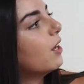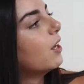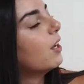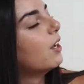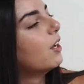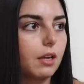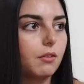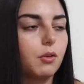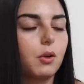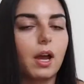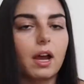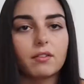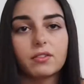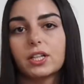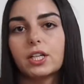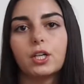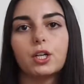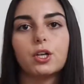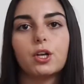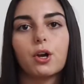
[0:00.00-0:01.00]
If you
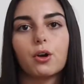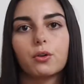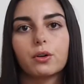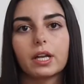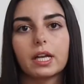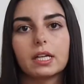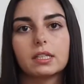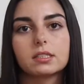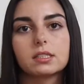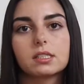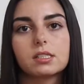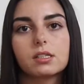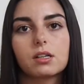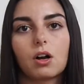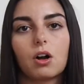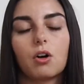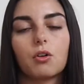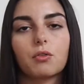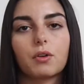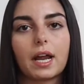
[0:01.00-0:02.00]
haven't noticed
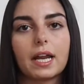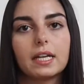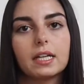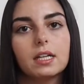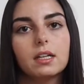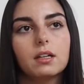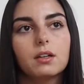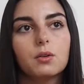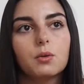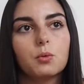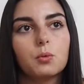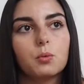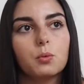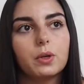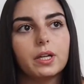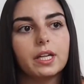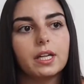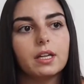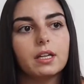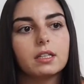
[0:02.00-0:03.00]
already,
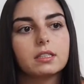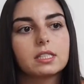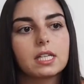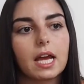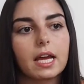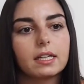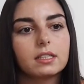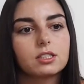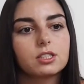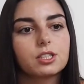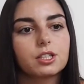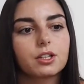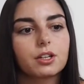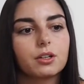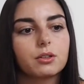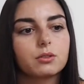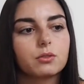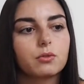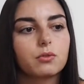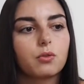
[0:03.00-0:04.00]
we tend to
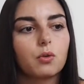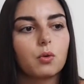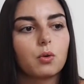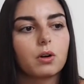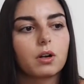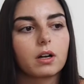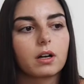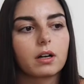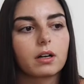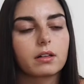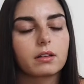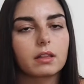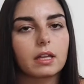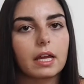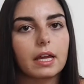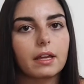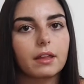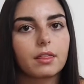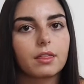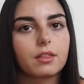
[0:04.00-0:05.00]
go for
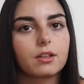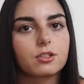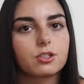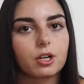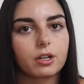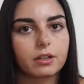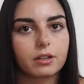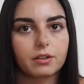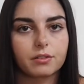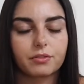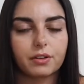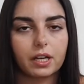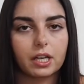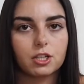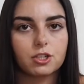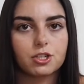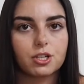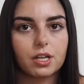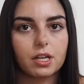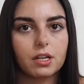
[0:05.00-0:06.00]
like the darker
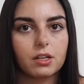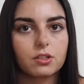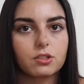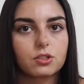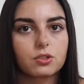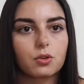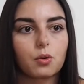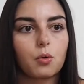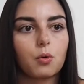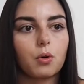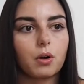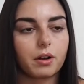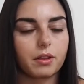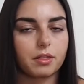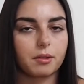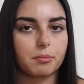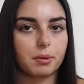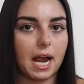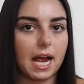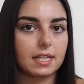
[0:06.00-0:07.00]
finishes or
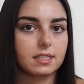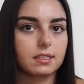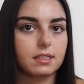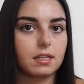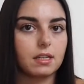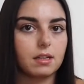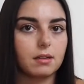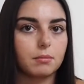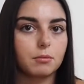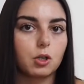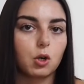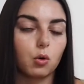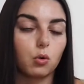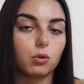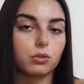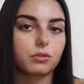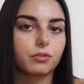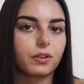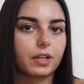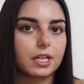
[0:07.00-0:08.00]
the brassy
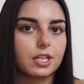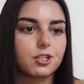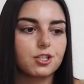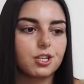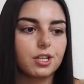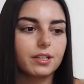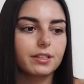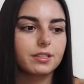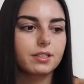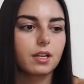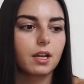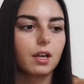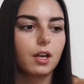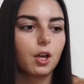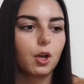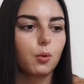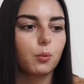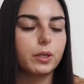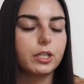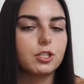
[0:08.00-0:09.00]
gold finishes.
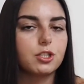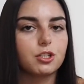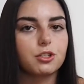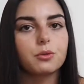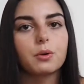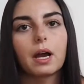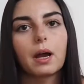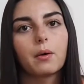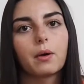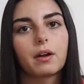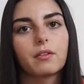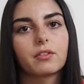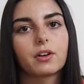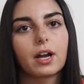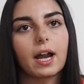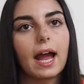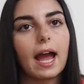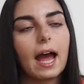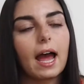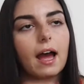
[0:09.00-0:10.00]
We do, however,
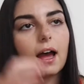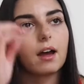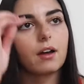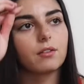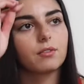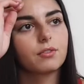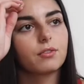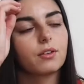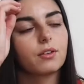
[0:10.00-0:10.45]
have,